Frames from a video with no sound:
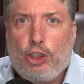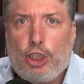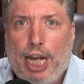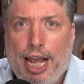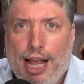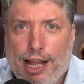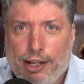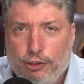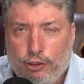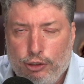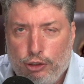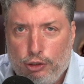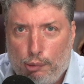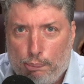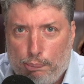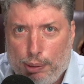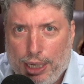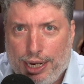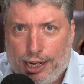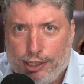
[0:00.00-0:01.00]
Challenge
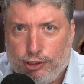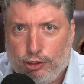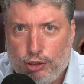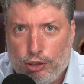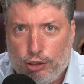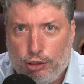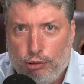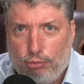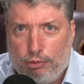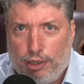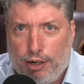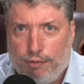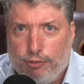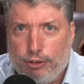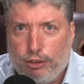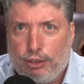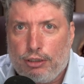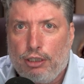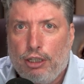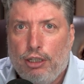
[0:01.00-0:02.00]
your pastors and
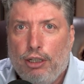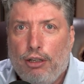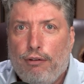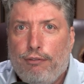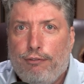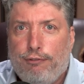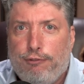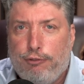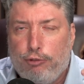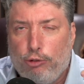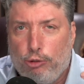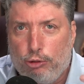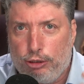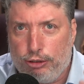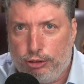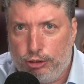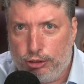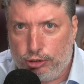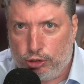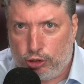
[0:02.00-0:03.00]
reverends
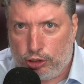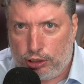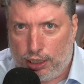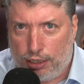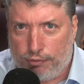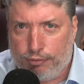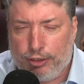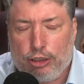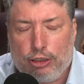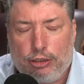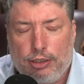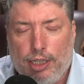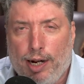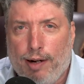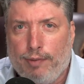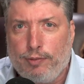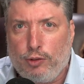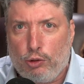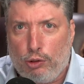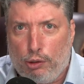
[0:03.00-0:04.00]
for yourself. It's
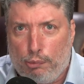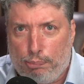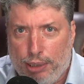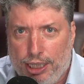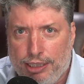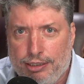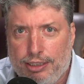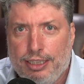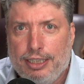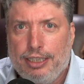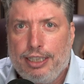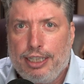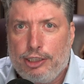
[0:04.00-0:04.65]
time to repent.